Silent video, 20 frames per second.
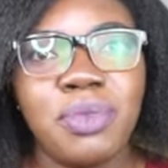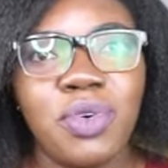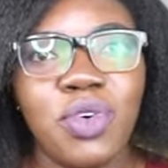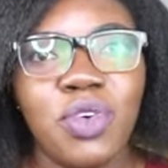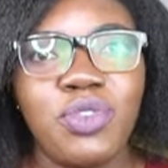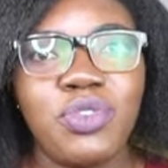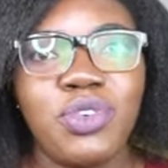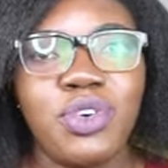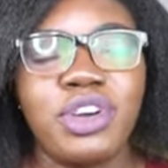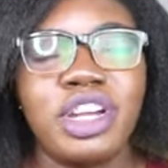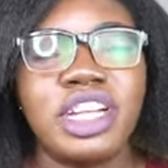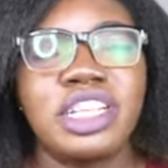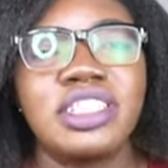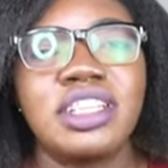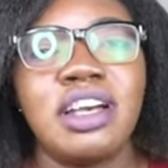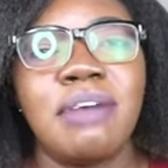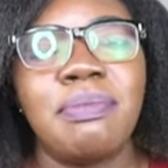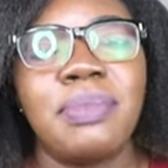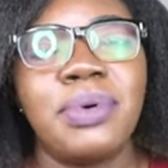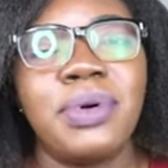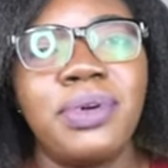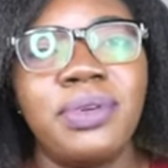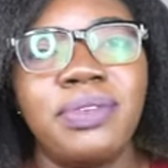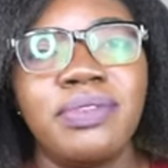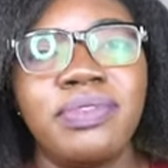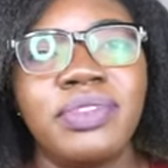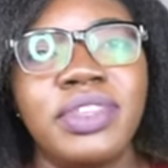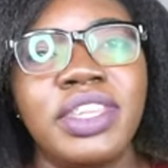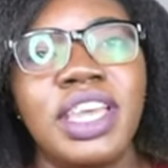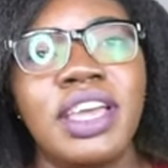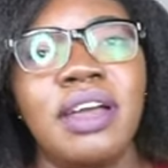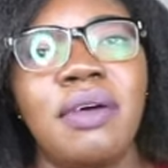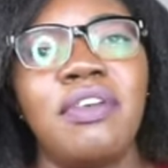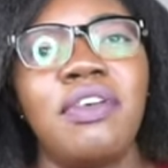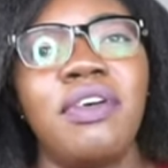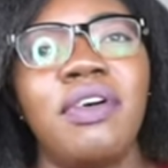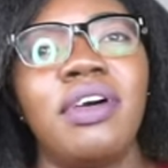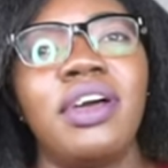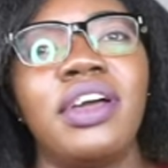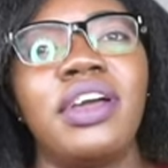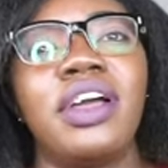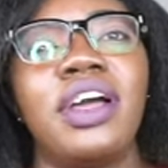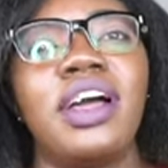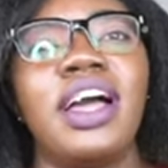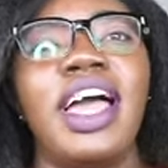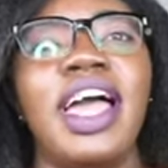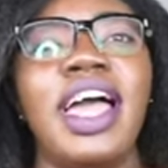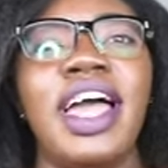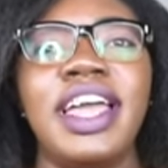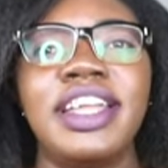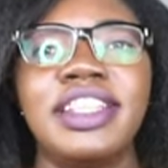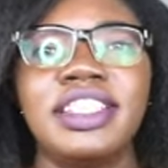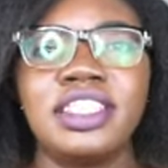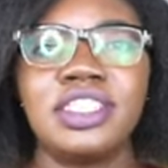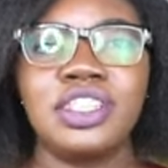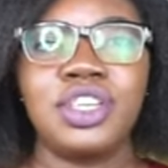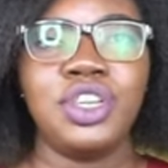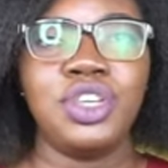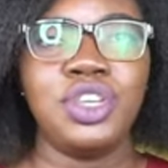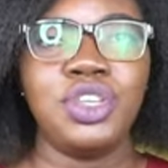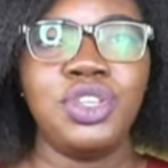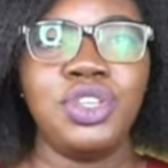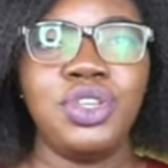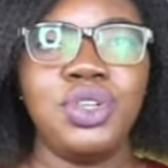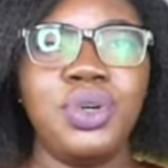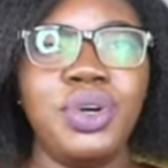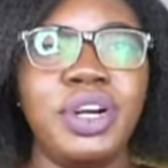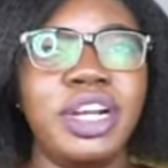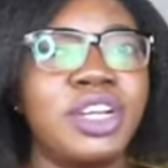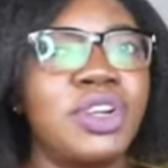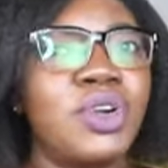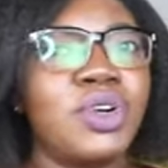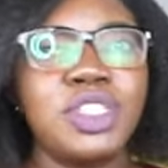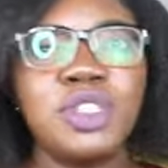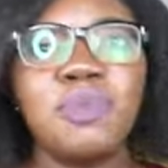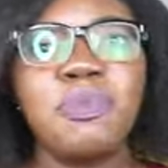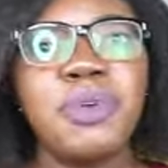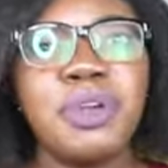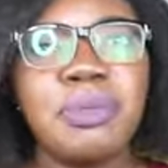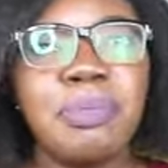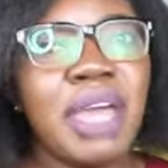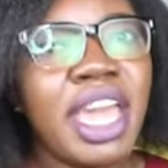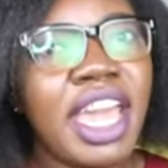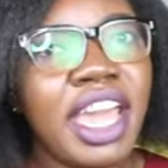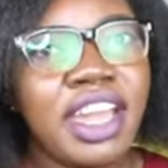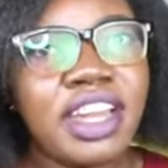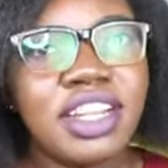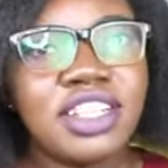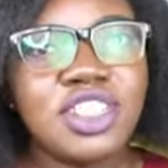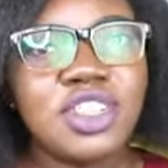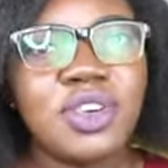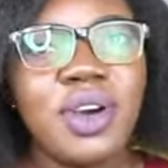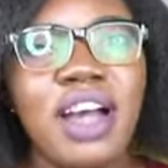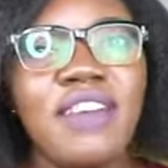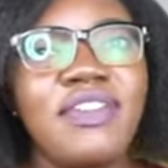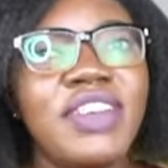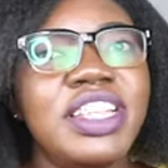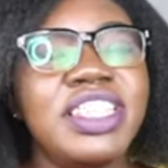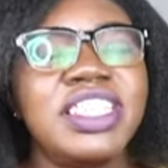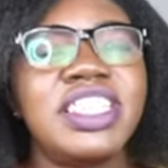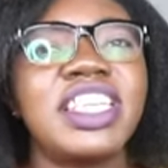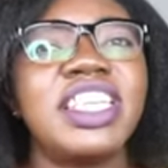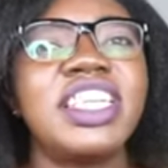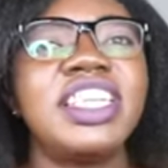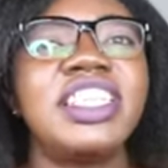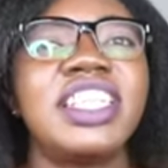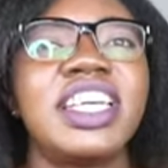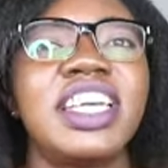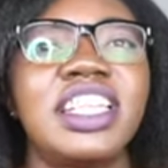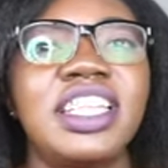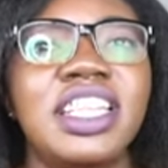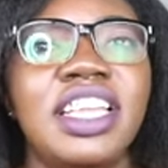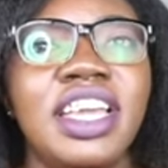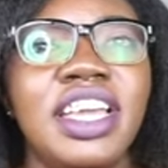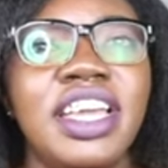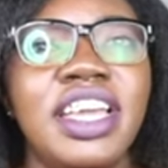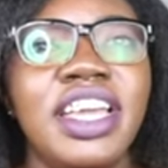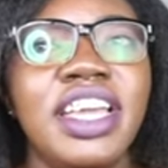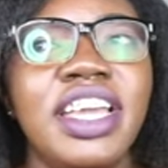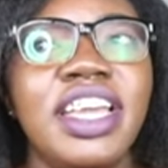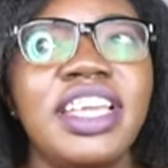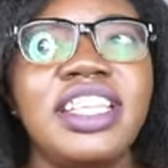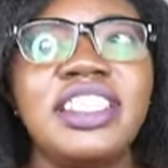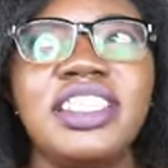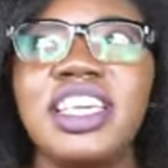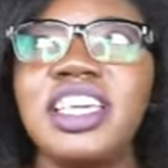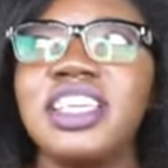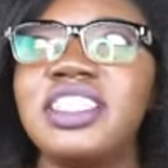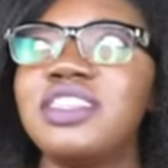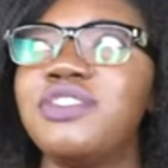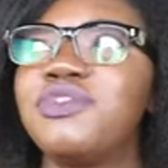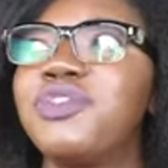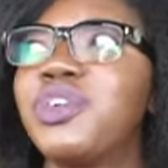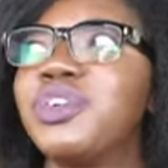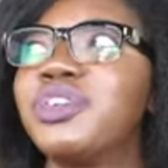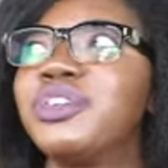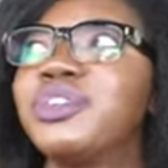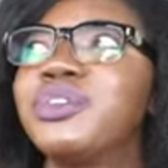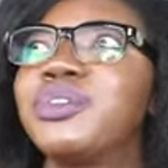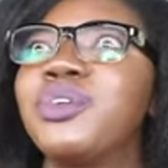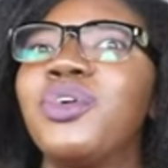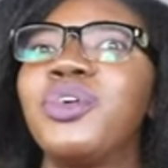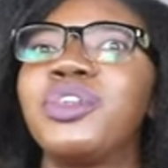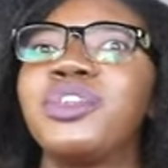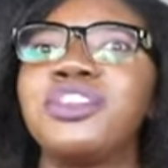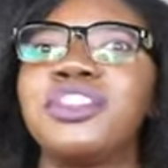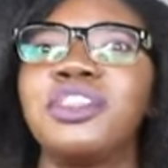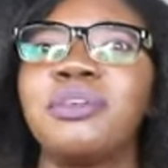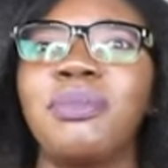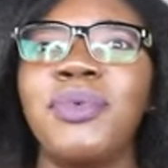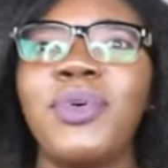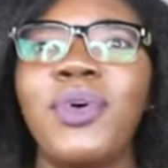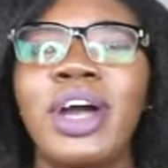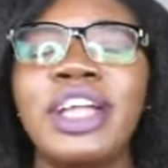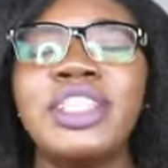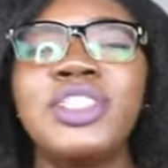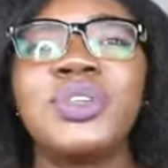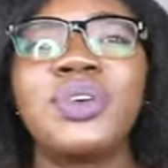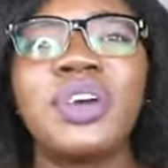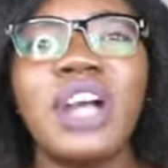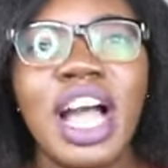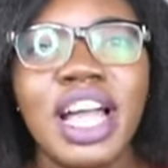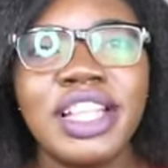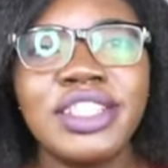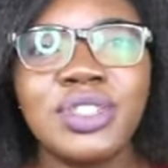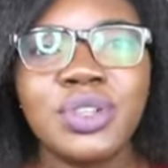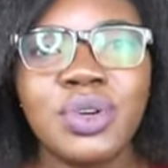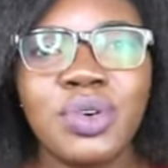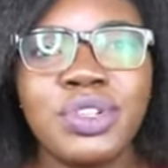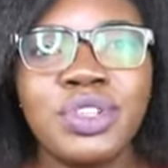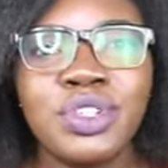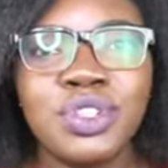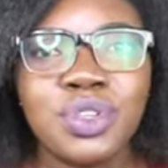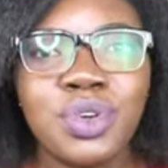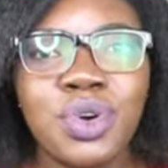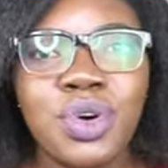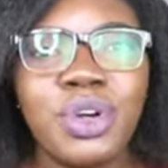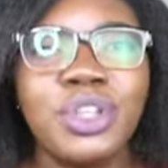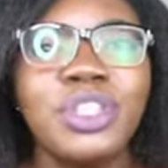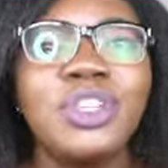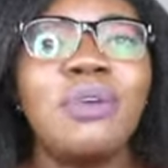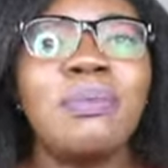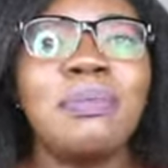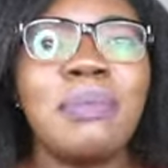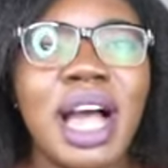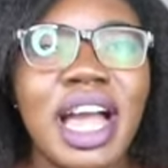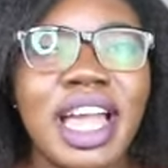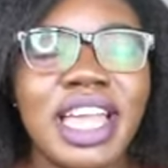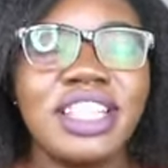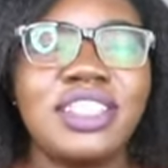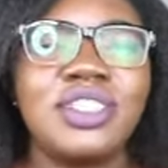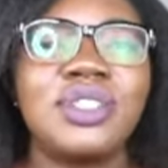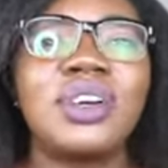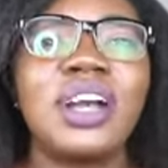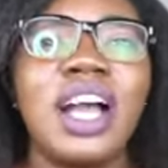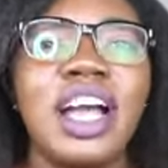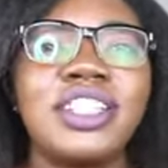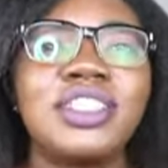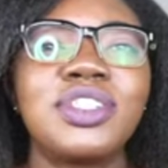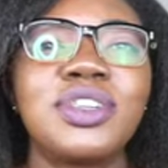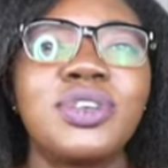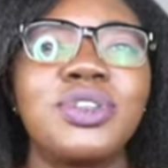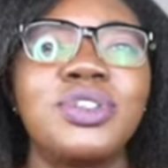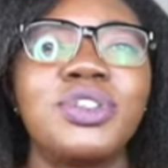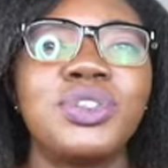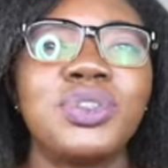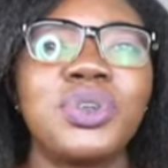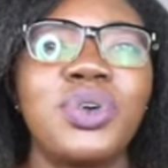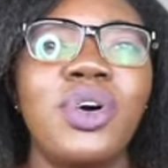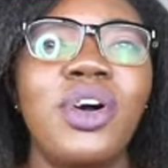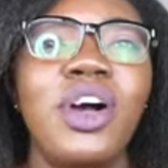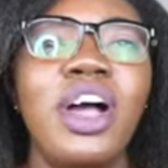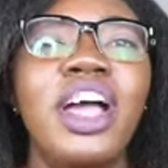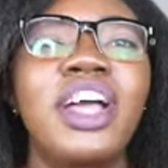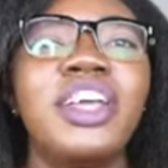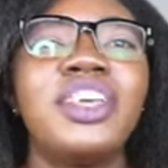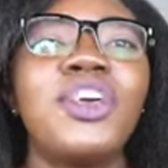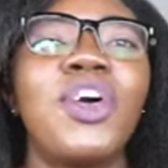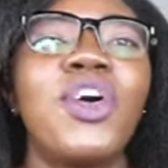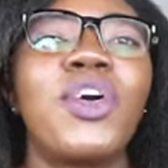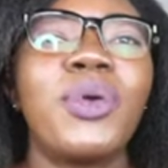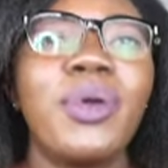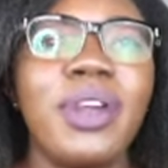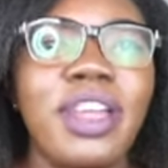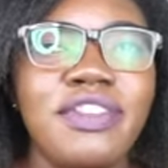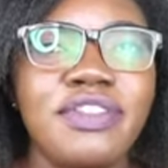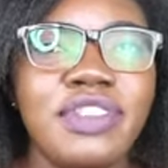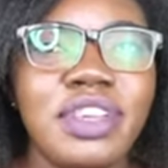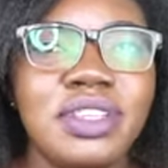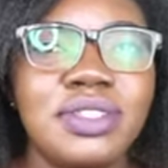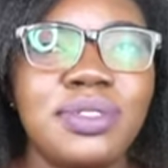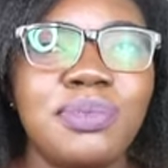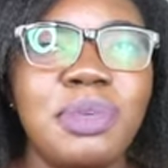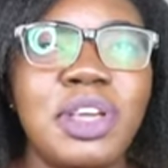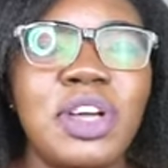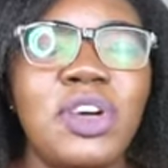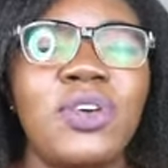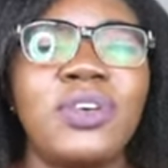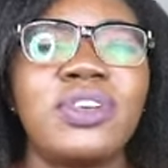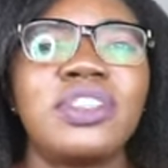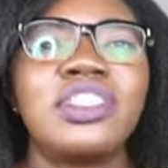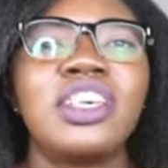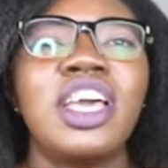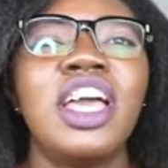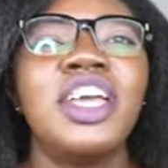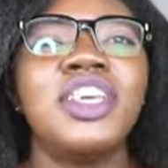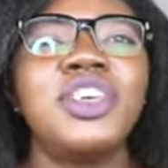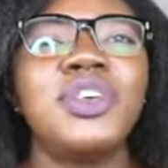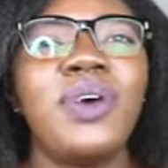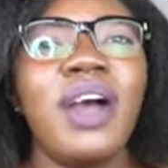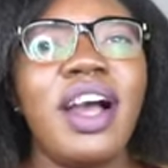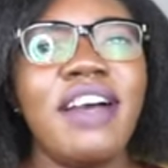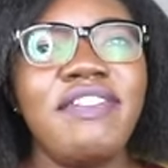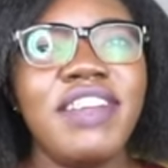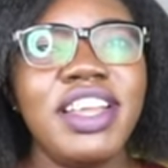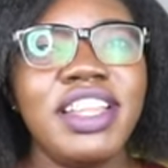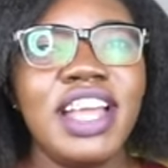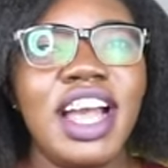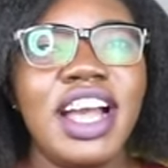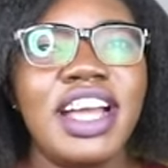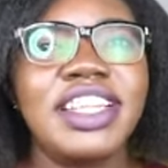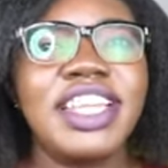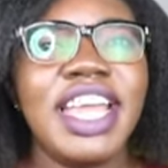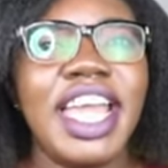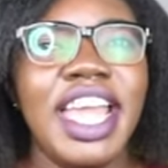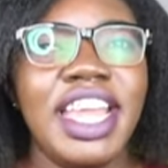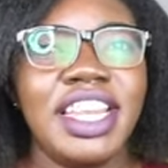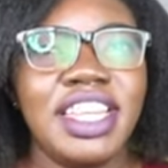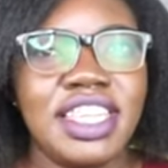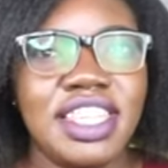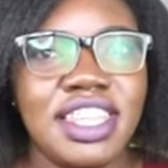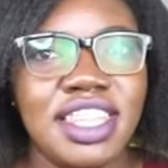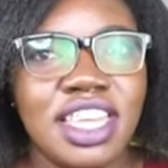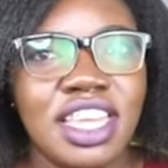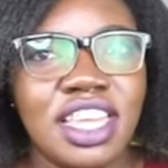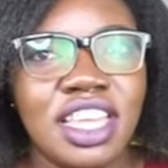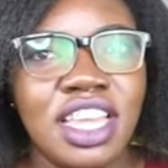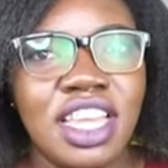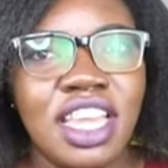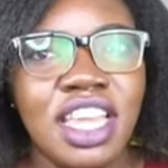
mall, for example, and you are not prepared, you haven't eaten, it's easy for you to go to the mall and you can't control your mind, you can't control your cravings because you haven't had anything.